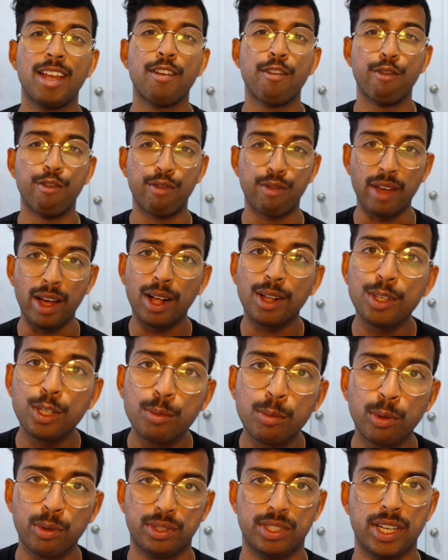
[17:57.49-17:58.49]

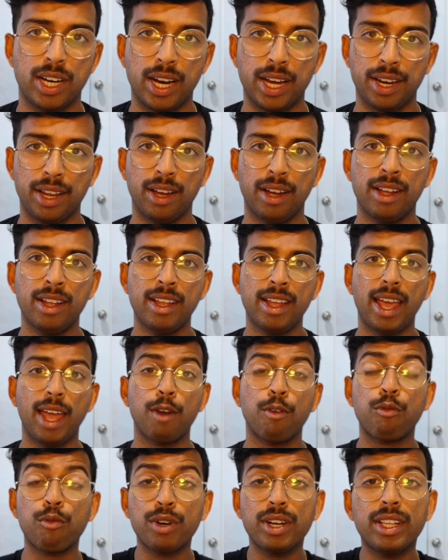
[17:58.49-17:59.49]
valuable data
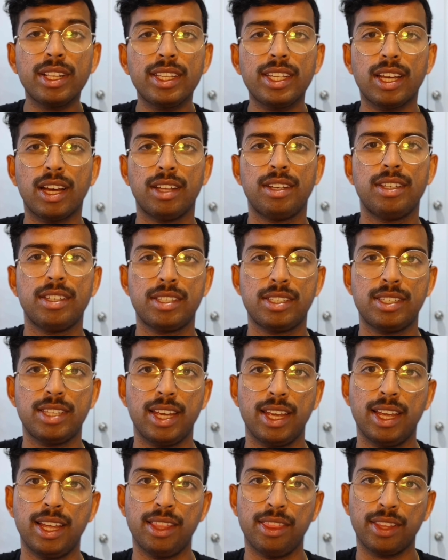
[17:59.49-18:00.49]
and really
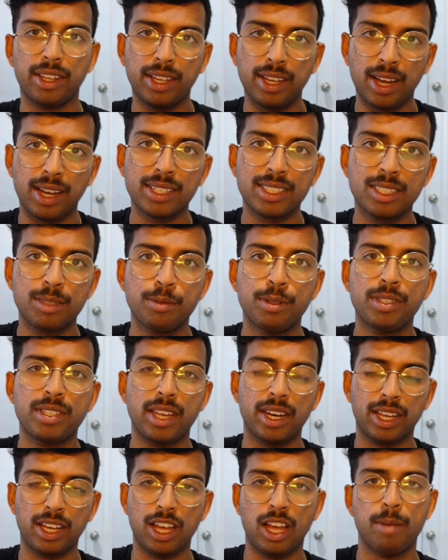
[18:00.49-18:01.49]
understand the customers that
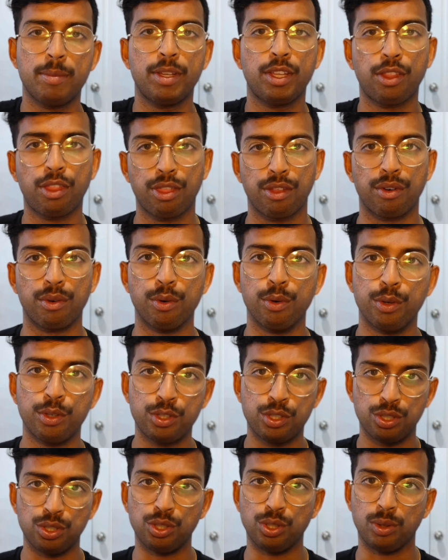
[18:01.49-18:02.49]
are coming through
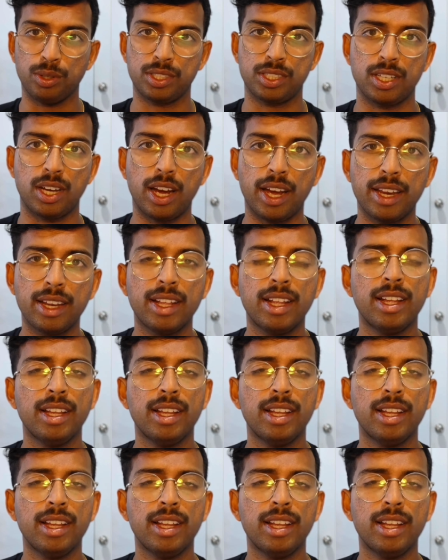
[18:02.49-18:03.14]
to your site.